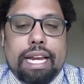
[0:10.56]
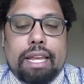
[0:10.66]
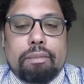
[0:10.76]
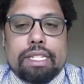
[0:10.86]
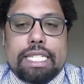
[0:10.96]
My
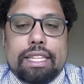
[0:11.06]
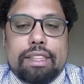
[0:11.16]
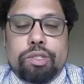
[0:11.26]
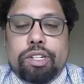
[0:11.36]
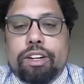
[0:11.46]
name is Seth
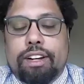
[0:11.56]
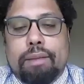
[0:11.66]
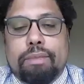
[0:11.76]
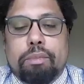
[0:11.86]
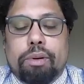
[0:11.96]
Joyner, and
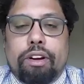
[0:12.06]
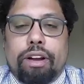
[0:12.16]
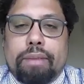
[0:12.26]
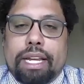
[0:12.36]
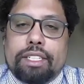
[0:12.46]
I'm the
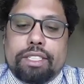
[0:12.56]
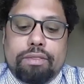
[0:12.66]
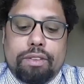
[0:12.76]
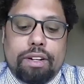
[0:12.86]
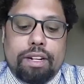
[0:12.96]
program manager
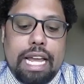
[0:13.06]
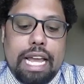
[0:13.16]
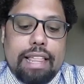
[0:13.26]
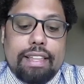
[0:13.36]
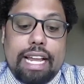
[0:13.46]
for
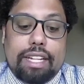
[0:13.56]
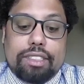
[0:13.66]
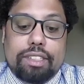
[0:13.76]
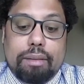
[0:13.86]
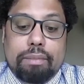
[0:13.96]
the
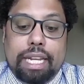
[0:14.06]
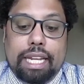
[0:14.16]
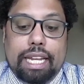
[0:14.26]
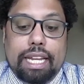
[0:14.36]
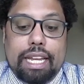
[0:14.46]
National
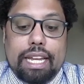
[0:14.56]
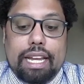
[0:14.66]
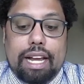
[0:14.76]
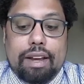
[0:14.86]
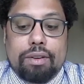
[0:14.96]
Committee
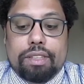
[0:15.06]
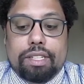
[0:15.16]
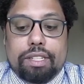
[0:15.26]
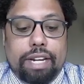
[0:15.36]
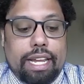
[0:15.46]
on North
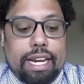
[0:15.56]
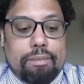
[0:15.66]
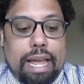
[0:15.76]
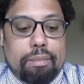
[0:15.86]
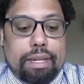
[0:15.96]
Korea, and
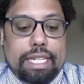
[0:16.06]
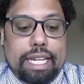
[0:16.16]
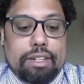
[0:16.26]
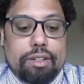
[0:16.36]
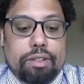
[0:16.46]
I'm happy to
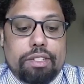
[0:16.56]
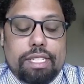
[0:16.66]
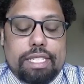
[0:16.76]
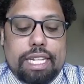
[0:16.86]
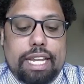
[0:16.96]

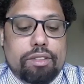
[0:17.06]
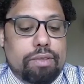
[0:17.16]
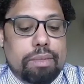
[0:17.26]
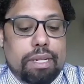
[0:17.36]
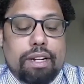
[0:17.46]
introduce today's
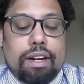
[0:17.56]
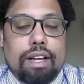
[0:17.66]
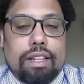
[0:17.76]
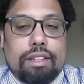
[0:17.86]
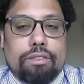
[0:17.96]
webinar
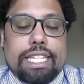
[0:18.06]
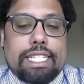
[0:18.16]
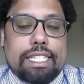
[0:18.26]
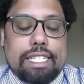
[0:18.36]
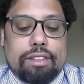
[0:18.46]
on the
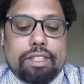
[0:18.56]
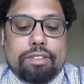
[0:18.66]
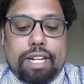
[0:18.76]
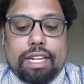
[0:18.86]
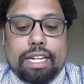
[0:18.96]
recent South
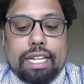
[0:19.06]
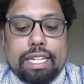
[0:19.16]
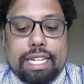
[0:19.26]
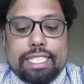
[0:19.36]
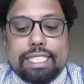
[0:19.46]
Korean
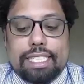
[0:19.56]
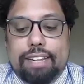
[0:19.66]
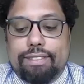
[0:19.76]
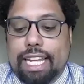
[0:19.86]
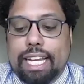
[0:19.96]

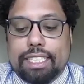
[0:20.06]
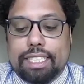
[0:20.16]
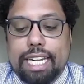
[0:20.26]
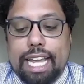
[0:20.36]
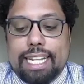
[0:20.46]
legislative
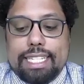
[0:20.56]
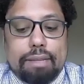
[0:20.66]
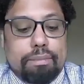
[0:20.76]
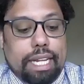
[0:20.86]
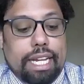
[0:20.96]
election and its
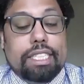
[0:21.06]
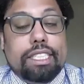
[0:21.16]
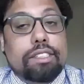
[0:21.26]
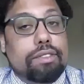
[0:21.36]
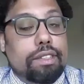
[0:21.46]

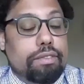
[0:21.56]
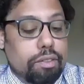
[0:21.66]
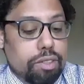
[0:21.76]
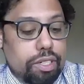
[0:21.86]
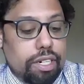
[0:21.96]
implications for the
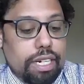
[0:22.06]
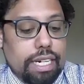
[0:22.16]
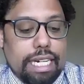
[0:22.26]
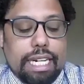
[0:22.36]
future.